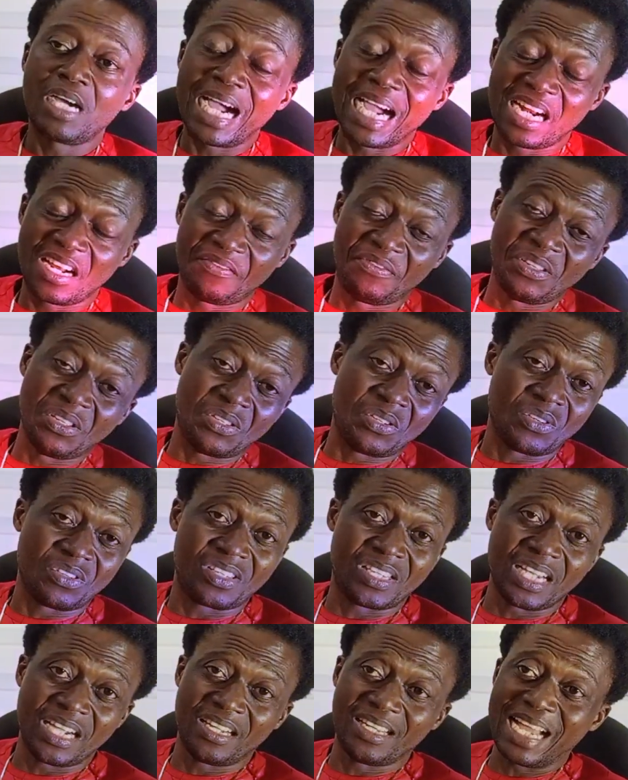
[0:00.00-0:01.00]
I refused
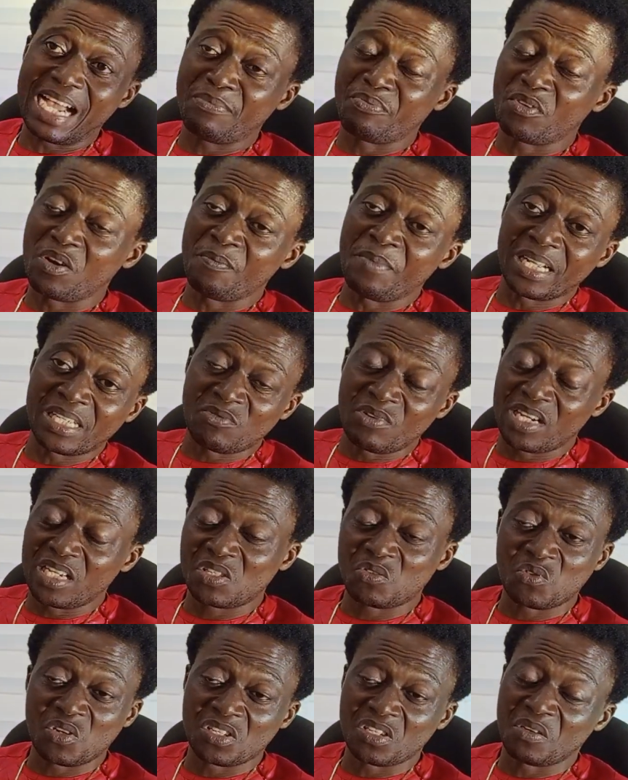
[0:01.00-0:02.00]
to sell that property when
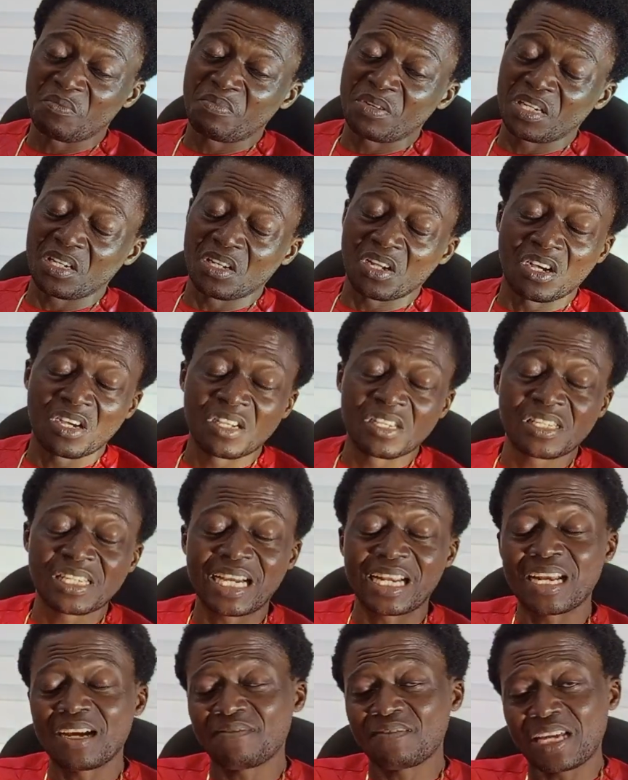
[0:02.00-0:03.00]
it was on pre-launch
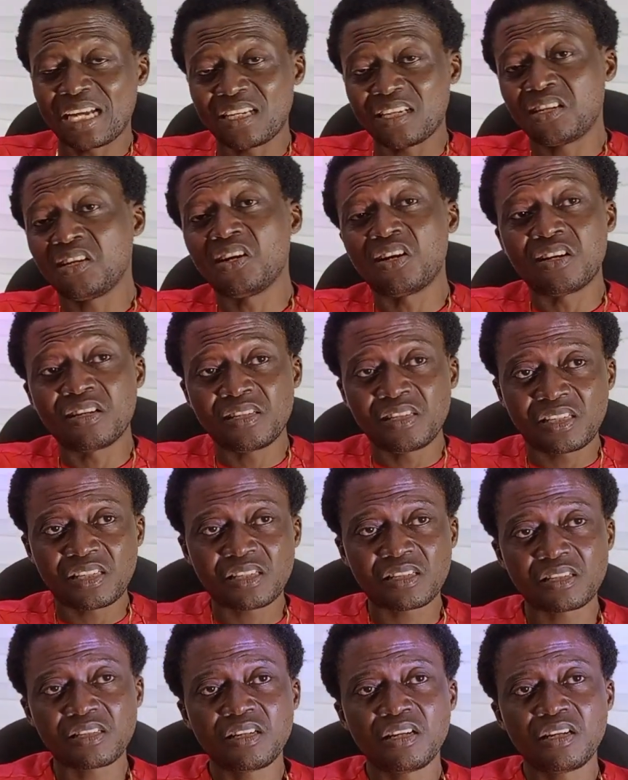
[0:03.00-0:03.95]
and after the launch